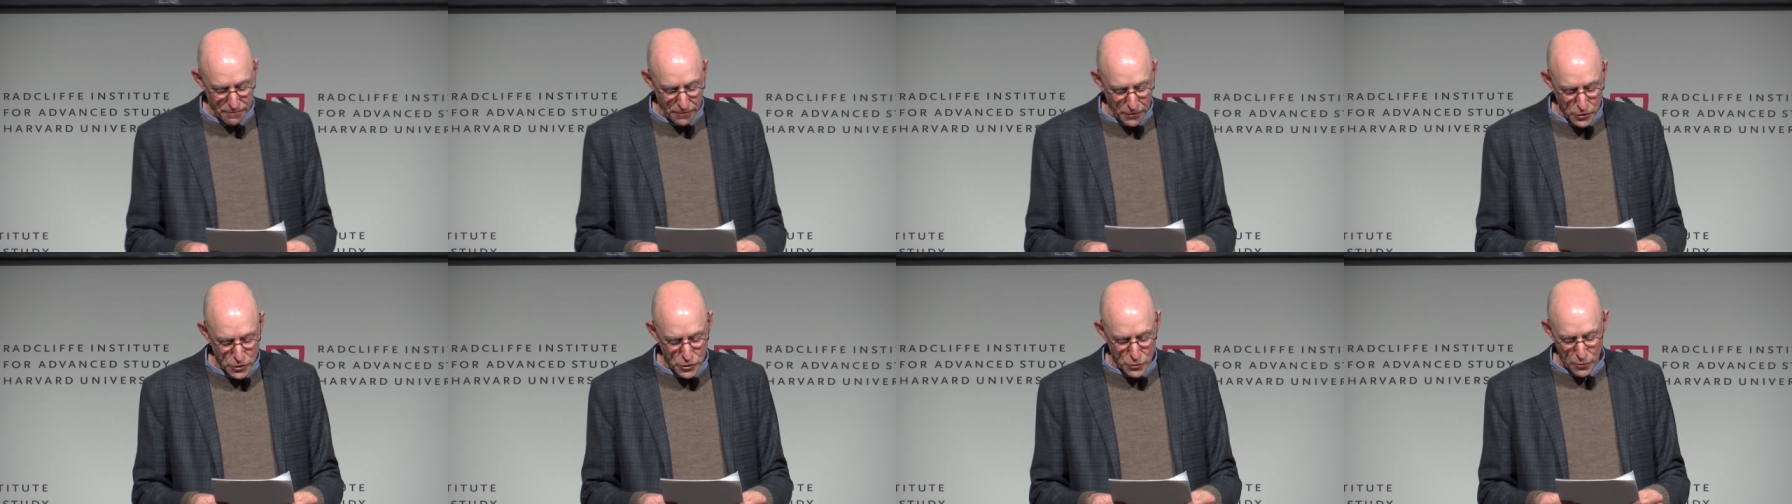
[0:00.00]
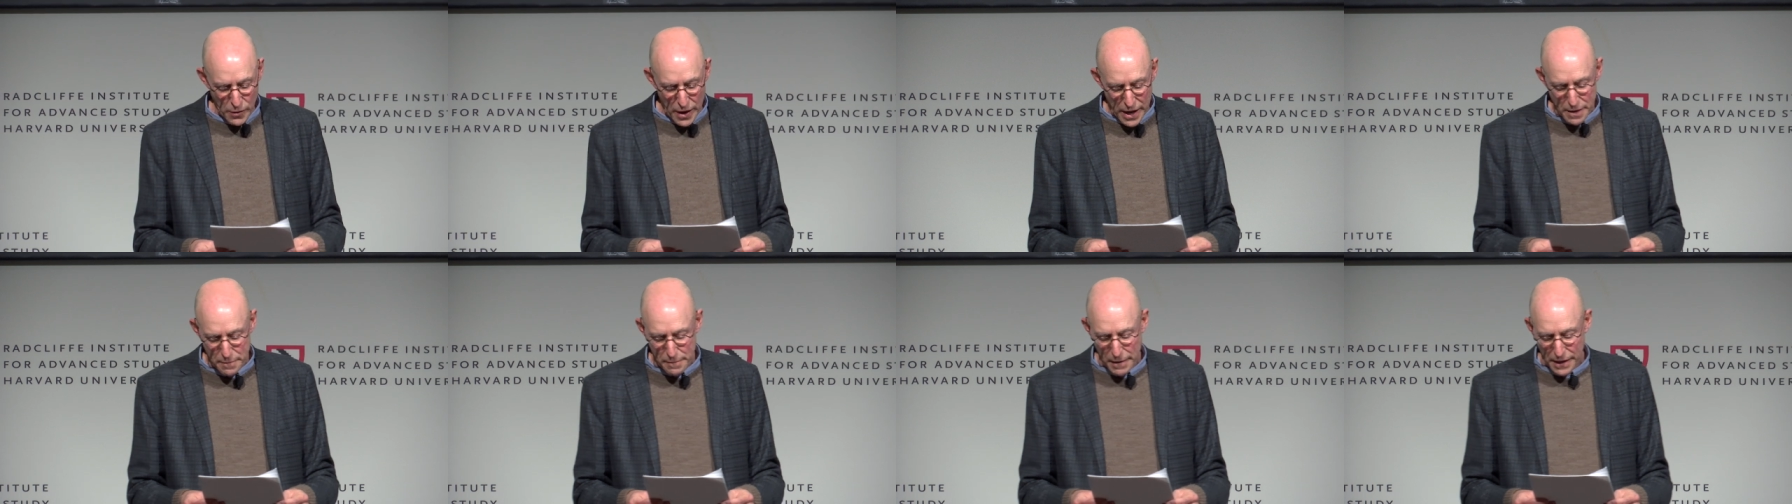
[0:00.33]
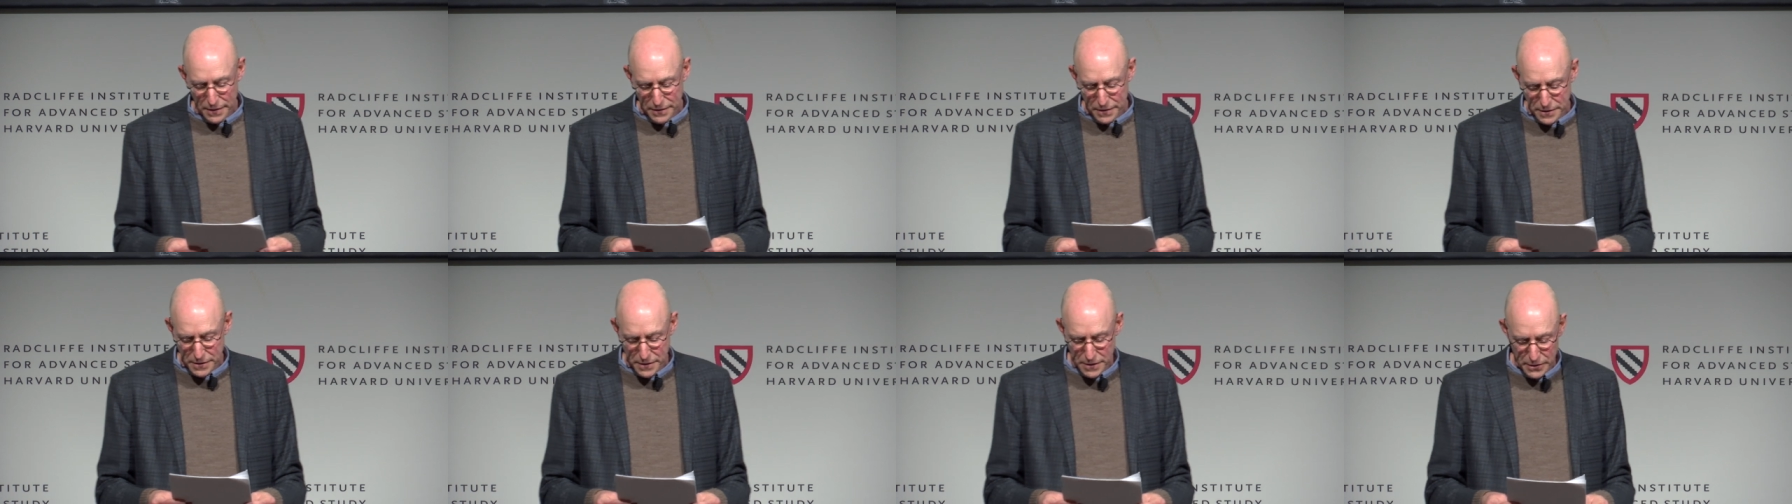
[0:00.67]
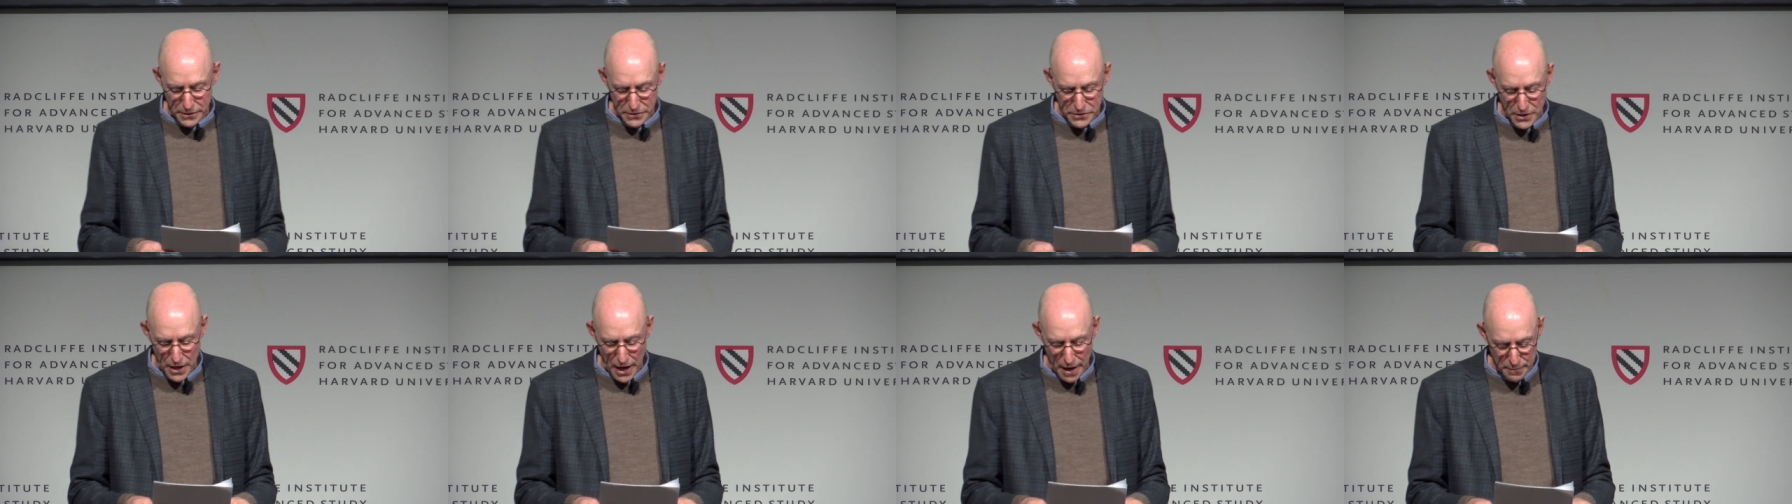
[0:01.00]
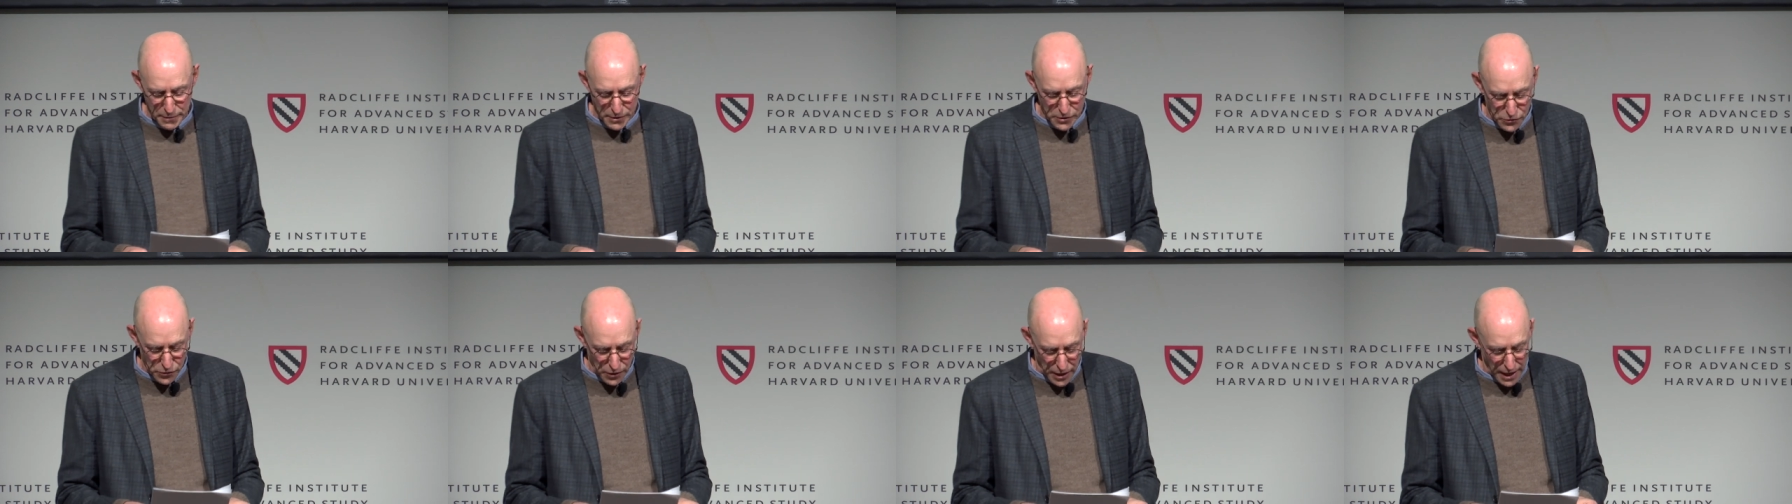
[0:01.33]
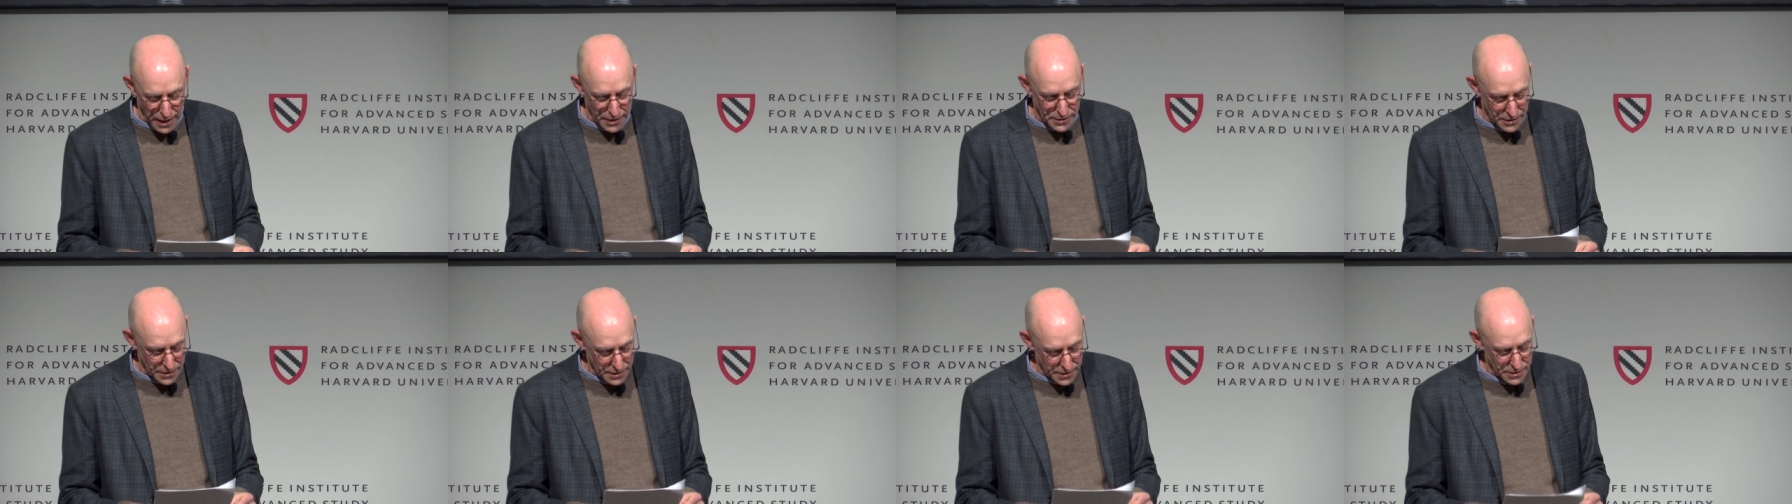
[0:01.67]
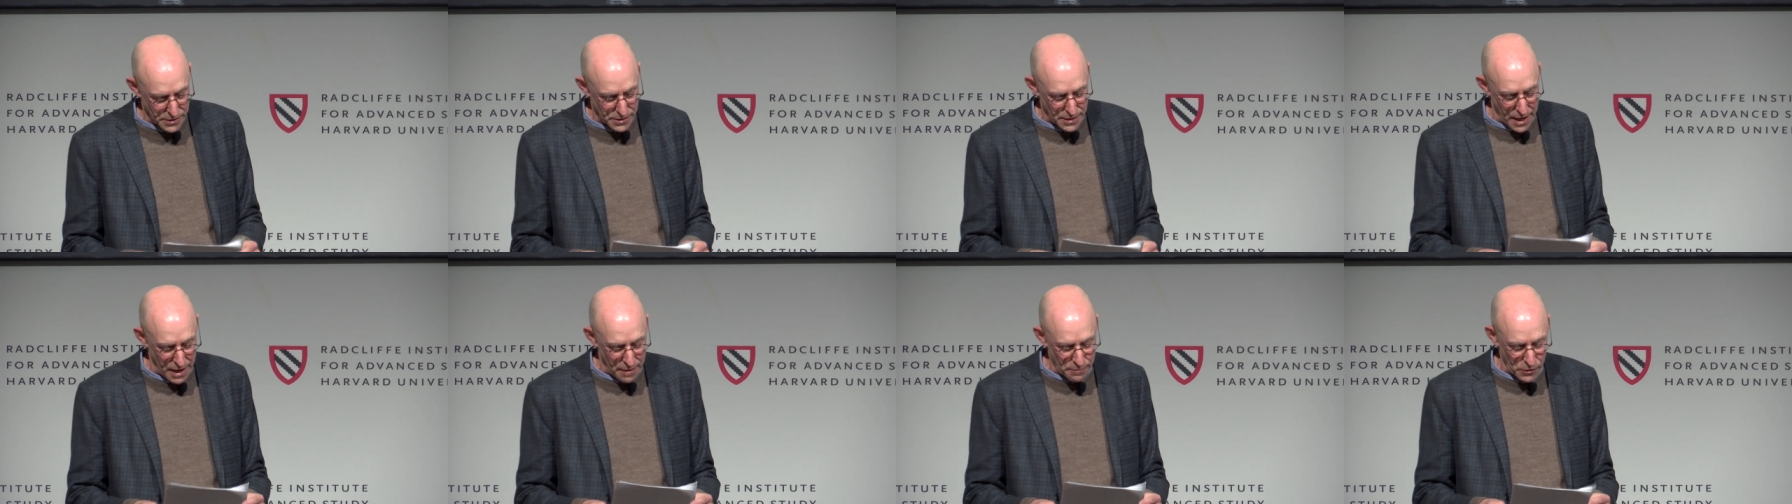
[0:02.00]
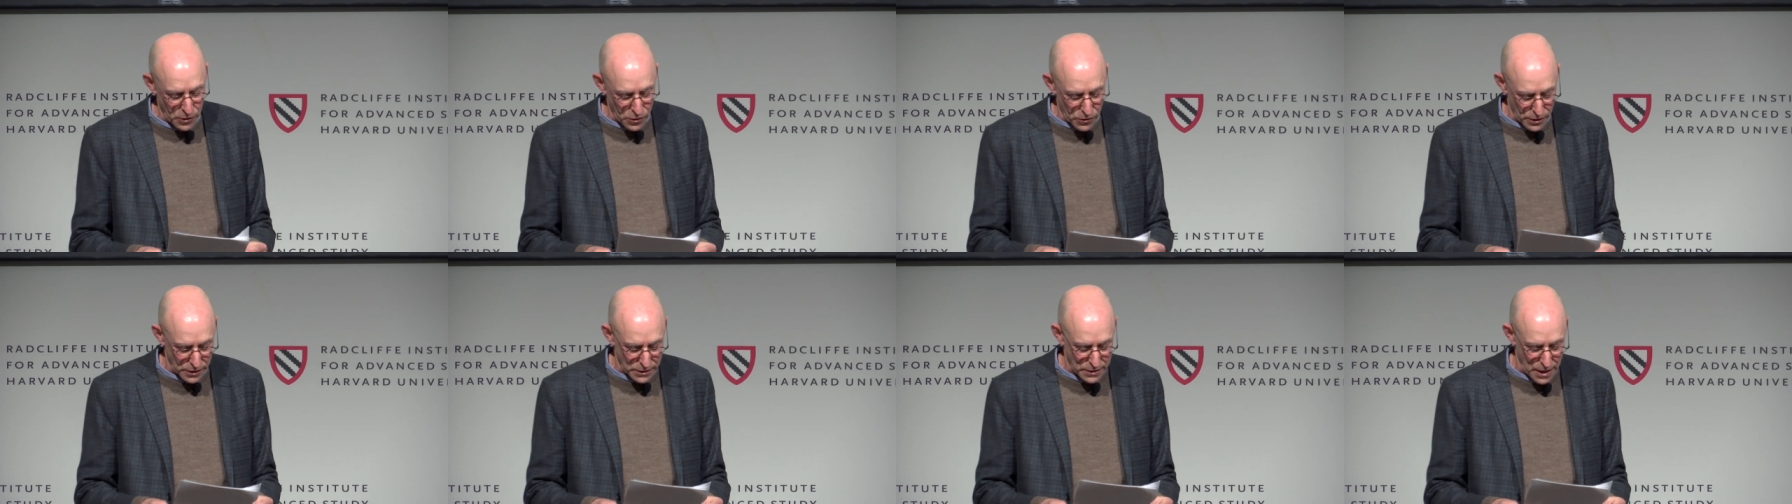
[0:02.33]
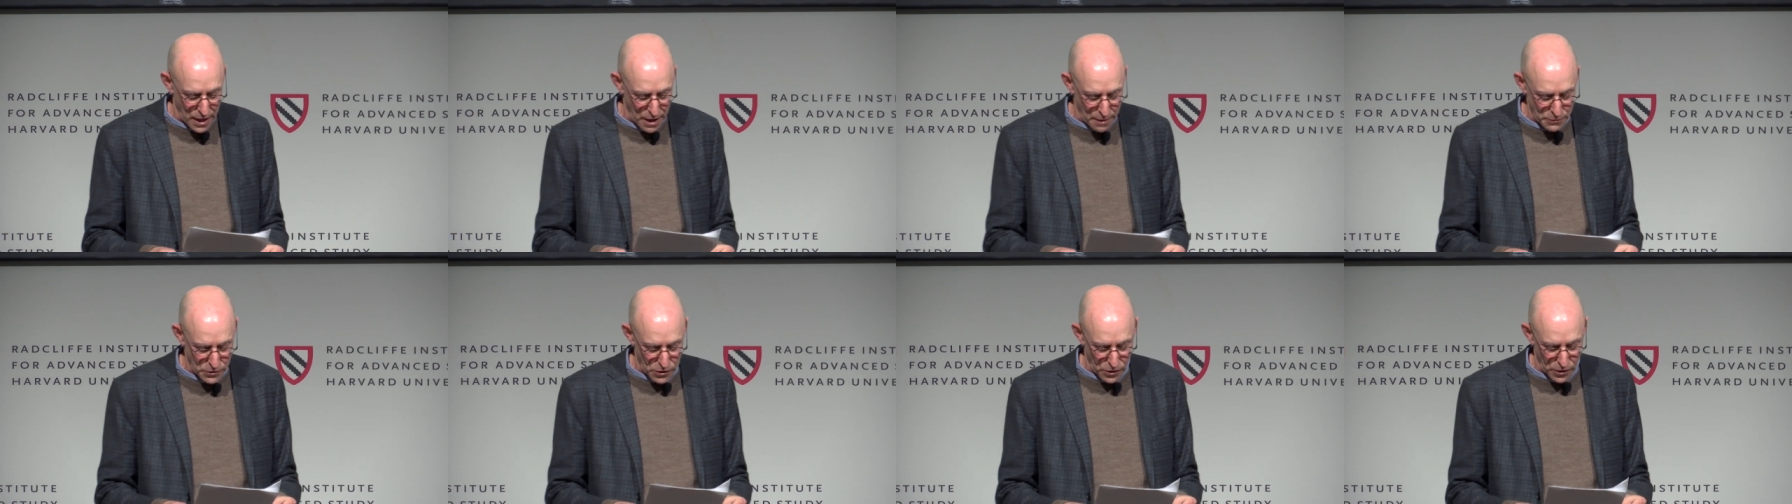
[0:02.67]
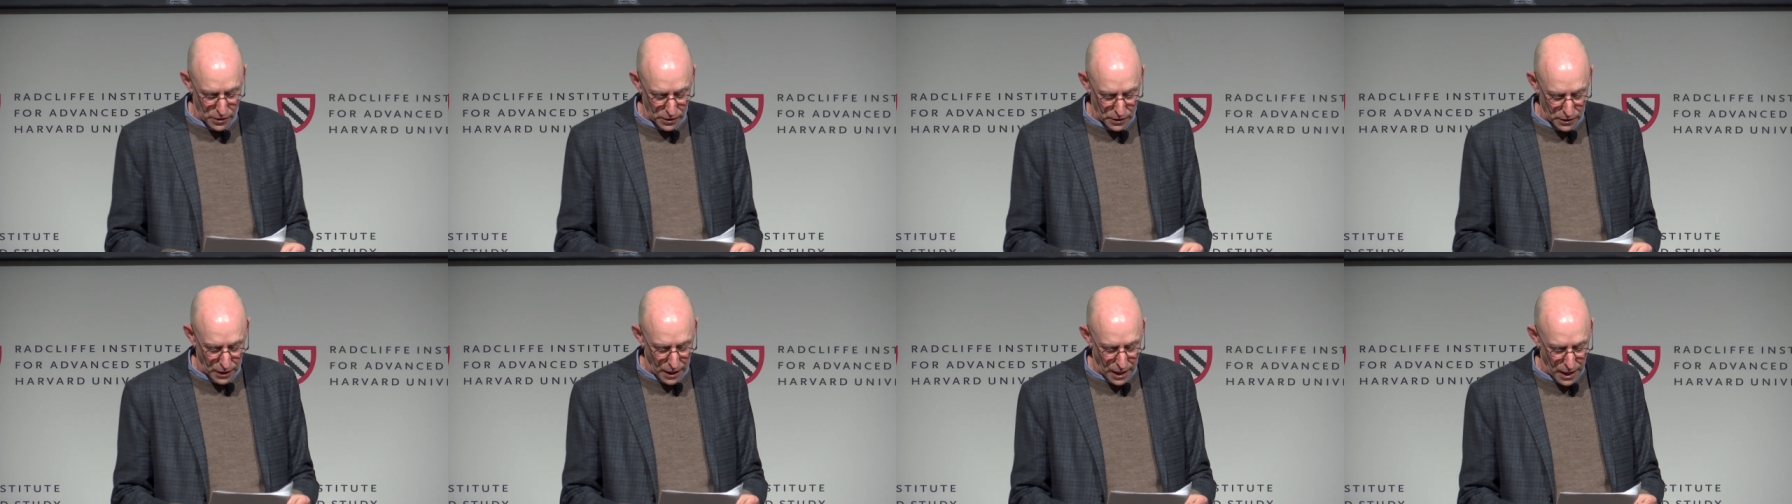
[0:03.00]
first read about the psilocybin trials in the same New York Times article